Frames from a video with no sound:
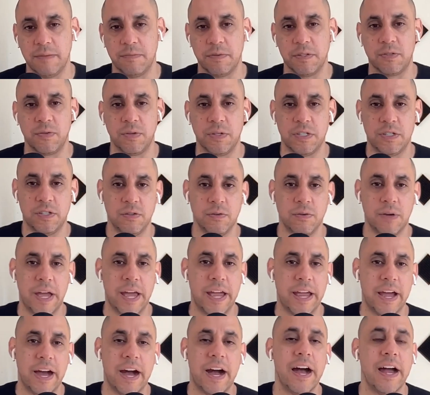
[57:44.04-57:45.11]
between two
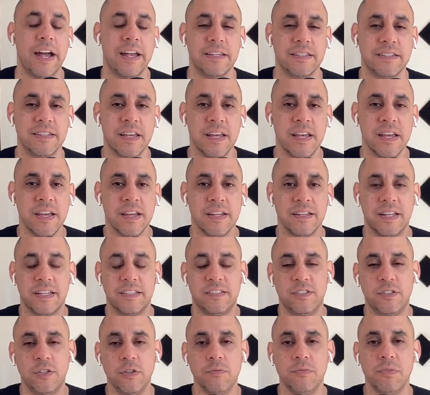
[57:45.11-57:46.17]
AIs.
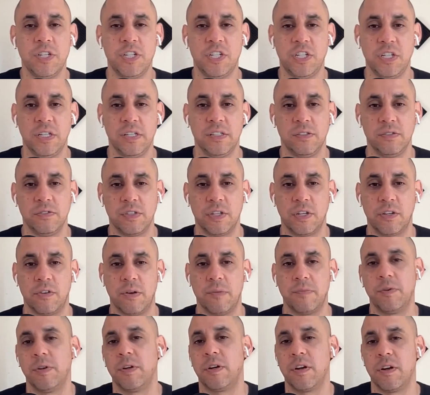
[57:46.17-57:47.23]
That's two machines using
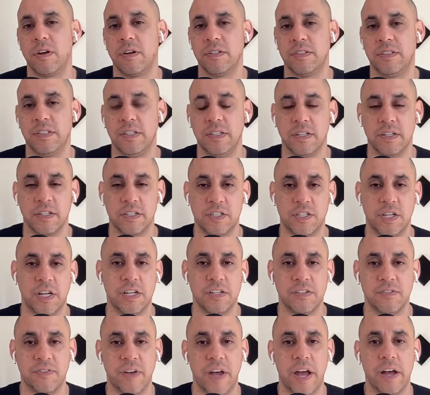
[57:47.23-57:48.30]
cryptocurrency to
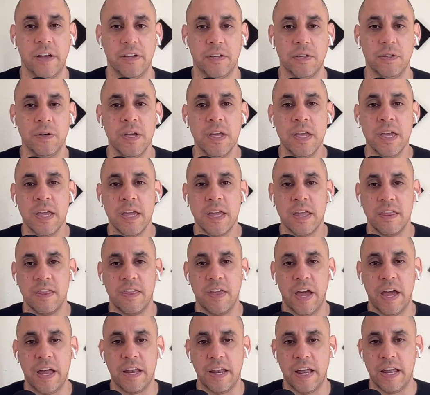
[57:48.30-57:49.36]
exchange value
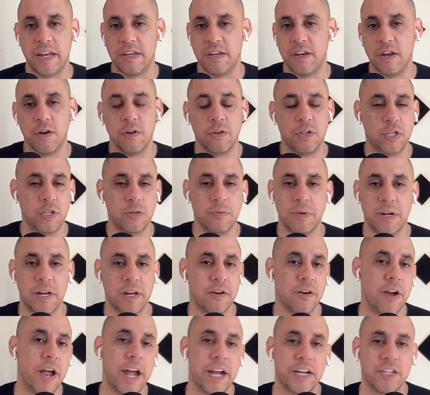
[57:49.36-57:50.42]
that had no human
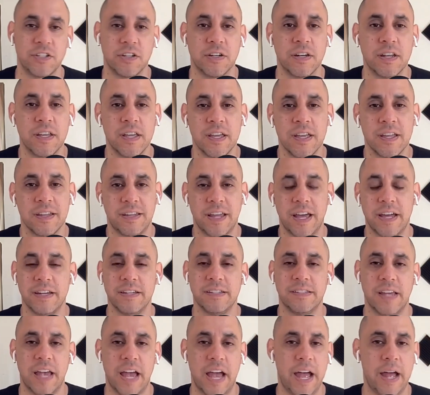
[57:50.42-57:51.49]
interaction. That
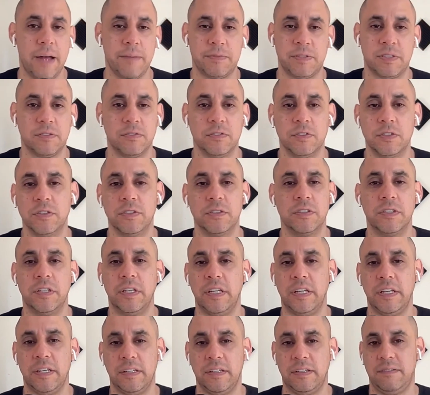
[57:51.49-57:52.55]
is
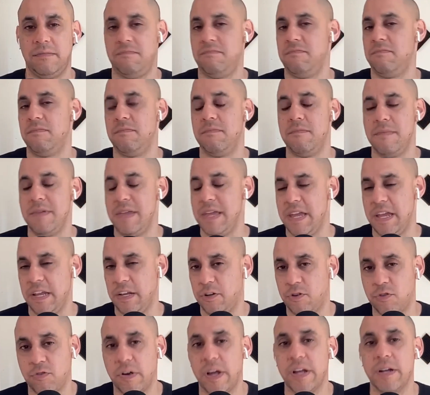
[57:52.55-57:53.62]
absolutely
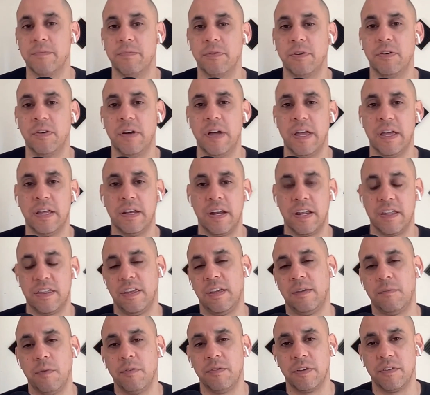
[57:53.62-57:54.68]
incredible. And I
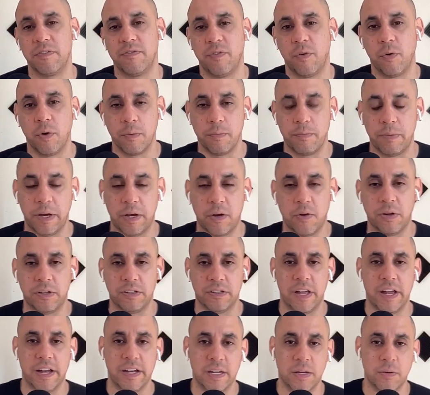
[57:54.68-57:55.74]
think moving forward, Bitcoin
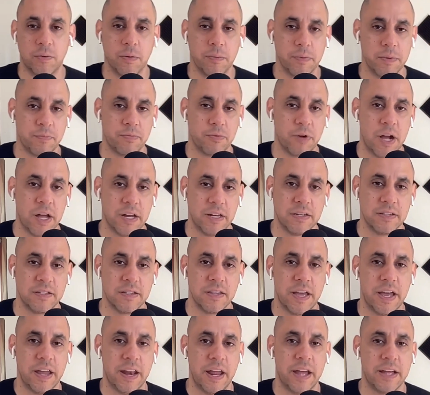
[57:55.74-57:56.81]
Lightning will be brought into
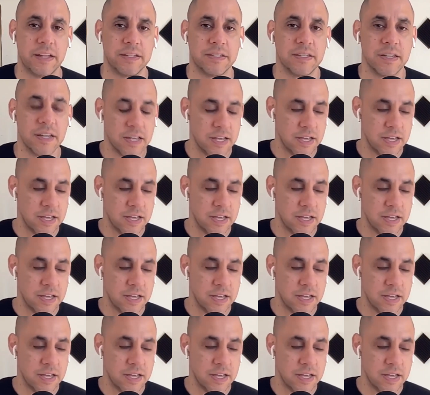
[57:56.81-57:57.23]
that as